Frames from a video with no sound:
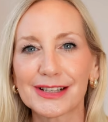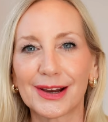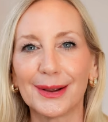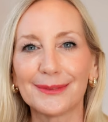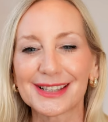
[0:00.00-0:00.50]

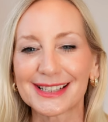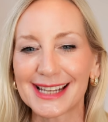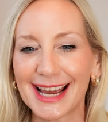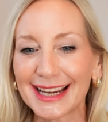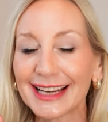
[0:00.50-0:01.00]
times a
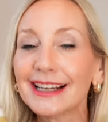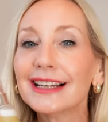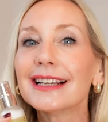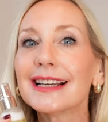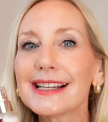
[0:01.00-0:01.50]
day.
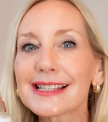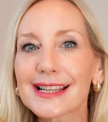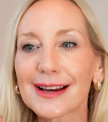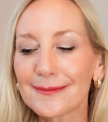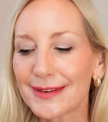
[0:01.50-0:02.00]

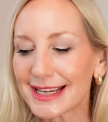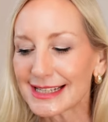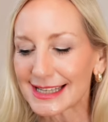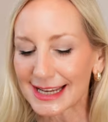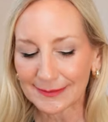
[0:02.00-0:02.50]
It's
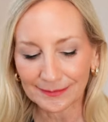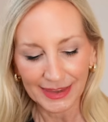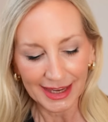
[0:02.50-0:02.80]
amazing.